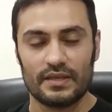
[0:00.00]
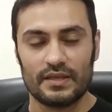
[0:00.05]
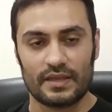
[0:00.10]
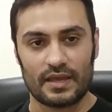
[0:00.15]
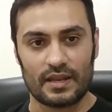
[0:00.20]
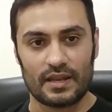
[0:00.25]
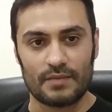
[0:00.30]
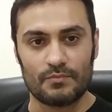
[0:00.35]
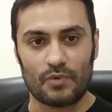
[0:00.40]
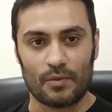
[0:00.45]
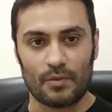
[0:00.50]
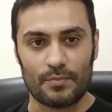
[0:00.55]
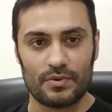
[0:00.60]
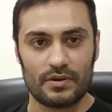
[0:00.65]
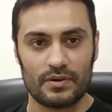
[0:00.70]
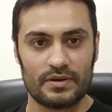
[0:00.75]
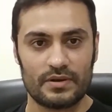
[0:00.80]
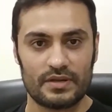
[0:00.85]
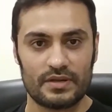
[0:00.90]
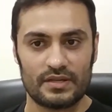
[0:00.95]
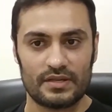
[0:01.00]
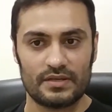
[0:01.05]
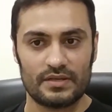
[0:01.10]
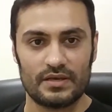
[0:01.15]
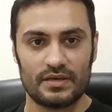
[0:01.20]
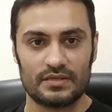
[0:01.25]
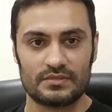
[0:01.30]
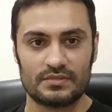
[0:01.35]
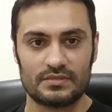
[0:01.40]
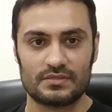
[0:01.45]
getting popular in
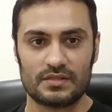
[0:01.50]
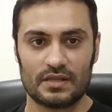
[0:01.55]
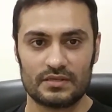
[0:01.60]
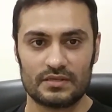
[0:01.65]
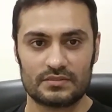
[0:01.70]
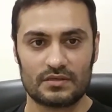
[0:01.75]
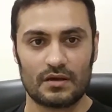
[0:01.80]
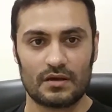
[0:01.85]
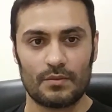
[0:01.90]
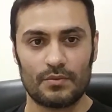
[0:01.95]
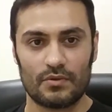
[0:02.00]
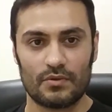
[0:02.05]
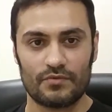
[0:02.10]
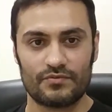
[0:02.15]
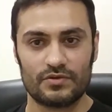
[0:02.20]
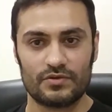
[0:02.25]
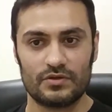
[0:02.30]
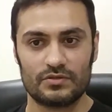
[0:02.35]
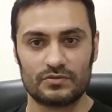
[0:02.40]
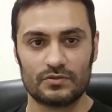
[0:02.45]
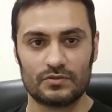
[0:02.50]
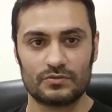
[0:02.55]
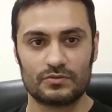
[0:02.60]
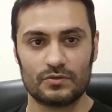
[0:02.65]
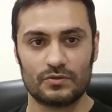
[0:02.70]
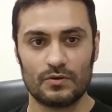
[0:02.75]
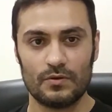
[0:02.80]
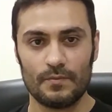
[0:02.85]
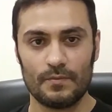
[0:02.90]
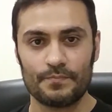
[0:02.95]
India since last couple of years or
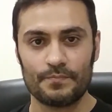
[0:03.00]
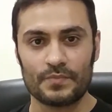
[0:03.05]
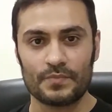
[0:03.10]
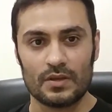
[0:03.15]
so.